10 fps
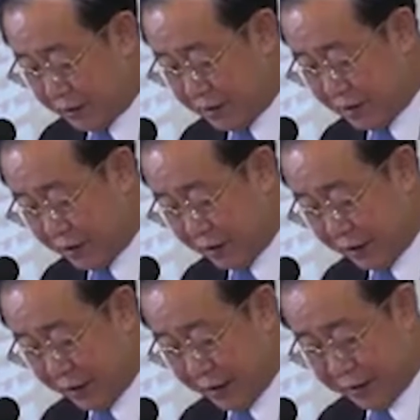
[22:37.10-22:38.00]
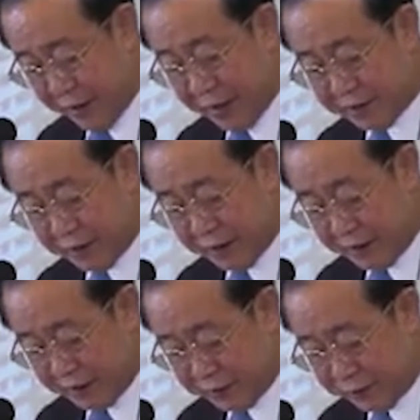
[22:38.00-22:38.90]
this year and
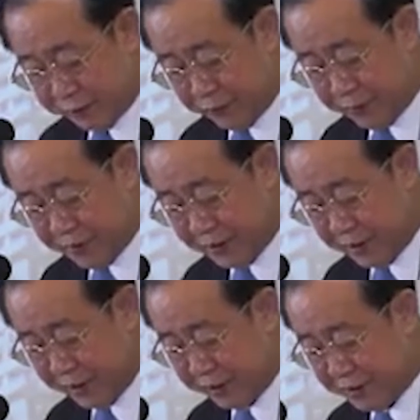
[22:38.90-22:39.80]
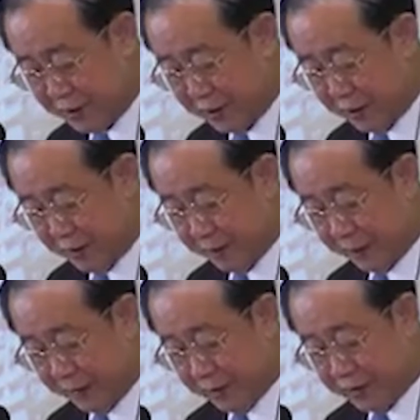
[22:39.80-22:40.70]
accelerate to 4% next year,
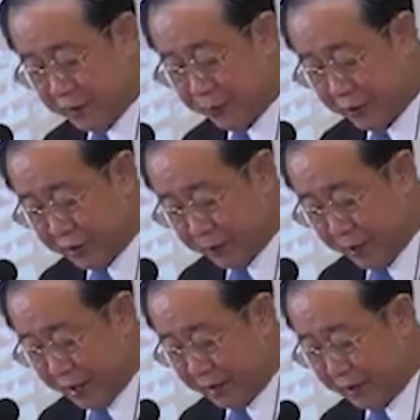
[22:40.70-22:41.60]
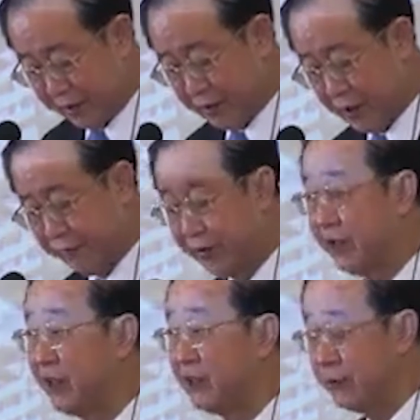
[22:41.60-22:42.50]
supported by the
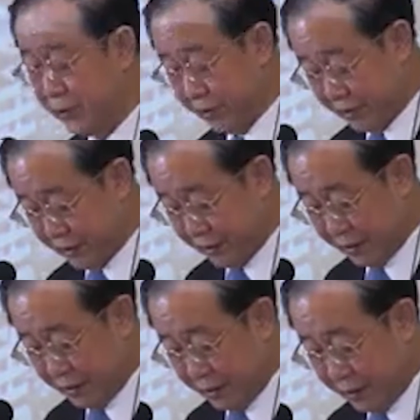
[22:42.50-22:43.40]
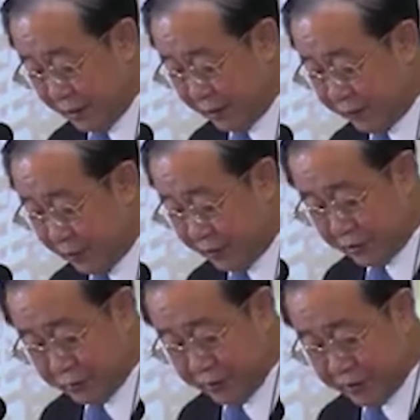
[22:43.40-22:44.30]
recovery in
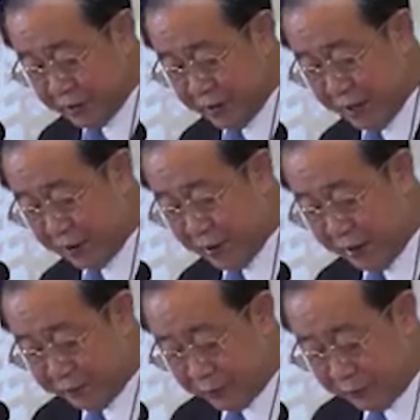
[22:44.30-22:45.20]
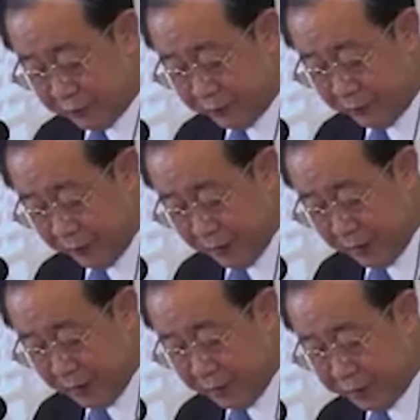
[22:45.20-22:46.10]
foreign tourist arrival.
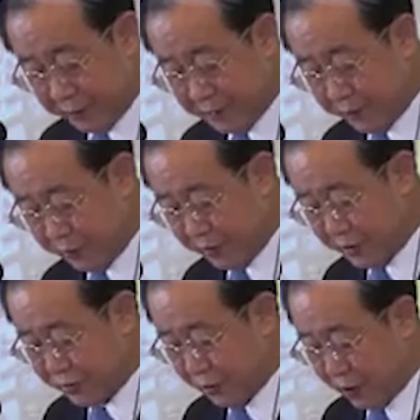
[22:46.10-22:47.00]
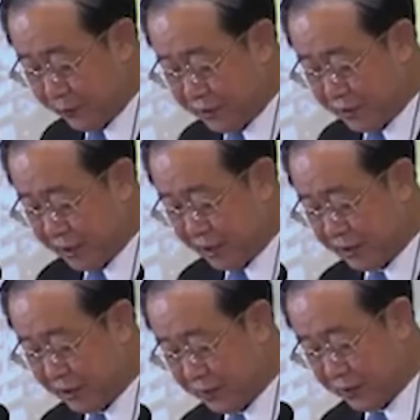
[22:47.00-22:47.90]
Furthermore, the strong
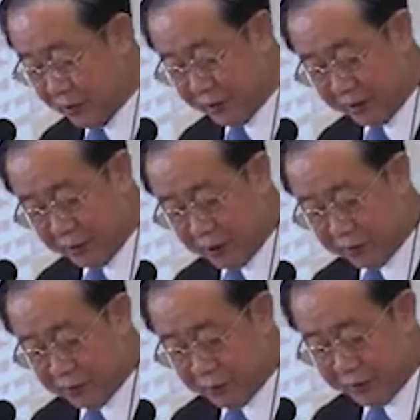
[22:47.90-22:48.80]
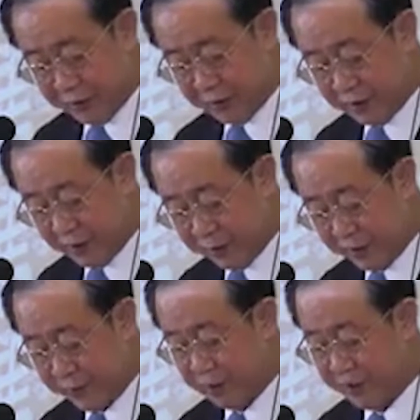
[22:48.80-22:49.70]
merchandise export and ongoing
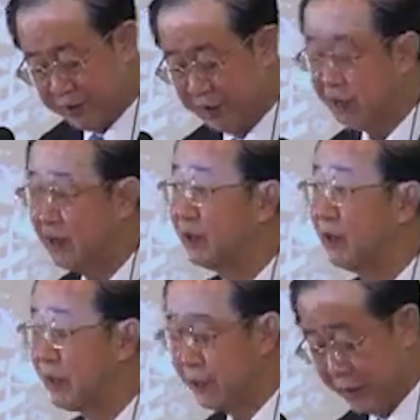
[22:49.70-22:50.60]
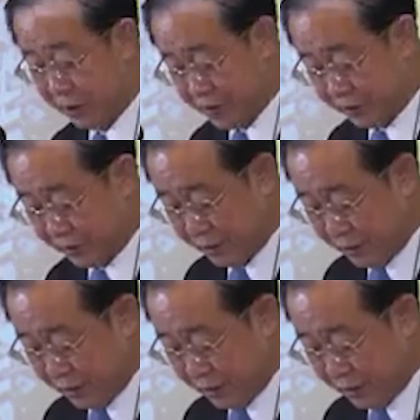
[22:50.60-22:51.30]
government policy implementation